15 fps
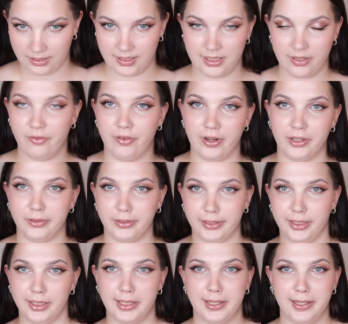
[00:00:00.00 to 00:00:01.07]
It's a
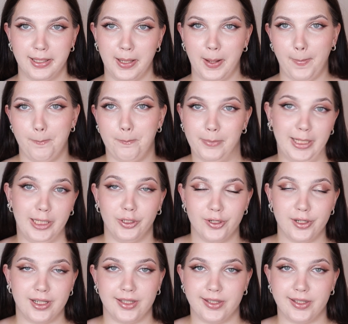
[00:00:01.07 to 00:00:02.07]
very me look.